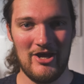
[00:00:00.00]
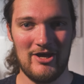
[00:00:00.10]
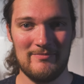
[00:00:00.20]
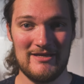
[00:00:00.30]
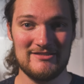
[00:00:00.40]

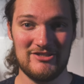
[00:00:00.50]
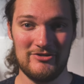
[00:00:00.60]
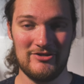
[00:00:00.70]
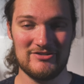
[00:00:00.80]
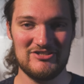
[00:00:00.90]
And so
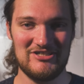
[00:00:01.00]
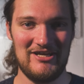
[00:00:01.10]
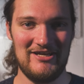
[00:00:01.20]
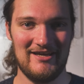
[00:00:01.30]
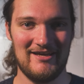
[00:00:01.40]
you can
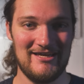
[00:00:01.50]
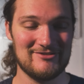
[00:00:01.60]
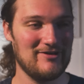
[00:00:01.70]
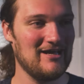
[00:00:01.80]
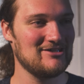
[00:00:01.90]
see
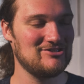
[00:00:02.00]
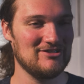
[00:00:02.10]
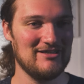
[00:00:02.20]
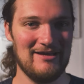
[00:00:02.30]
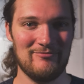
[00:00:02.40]
his
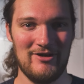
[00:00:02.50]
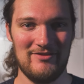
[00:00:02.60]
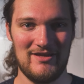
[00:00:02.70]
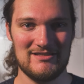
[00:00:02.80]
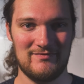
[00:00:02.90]
reaction and what he
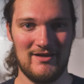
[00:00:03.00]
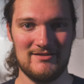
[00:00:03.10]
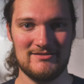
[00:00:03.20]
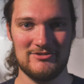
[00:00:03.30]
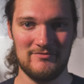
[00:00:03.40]
thinks of it,
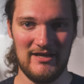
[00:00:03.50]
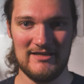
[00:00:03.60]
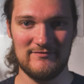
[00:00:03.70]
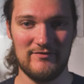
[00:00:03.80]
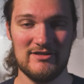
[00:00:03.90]
and sort of get
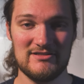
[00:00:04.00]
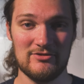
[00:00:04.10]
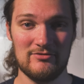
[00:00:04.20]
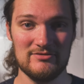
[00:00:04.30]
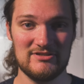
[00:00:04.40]
his first
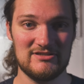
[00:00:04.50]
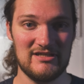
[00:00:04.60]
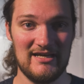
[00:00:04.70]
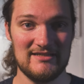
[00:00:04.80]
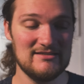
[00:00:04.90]
thoughts
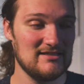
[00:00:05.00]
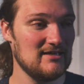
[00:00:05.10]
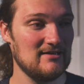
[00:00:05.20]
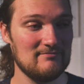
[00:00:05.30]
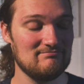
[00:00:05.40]
and
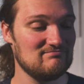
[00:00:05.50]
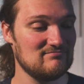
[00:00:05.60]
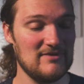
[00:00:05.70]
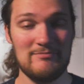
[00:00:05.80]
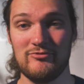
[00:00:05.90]

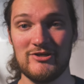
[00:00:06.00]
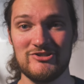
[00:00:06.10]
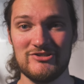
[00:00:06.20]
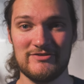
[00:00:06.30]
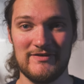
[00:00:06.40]

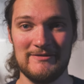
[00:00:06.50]
impressions of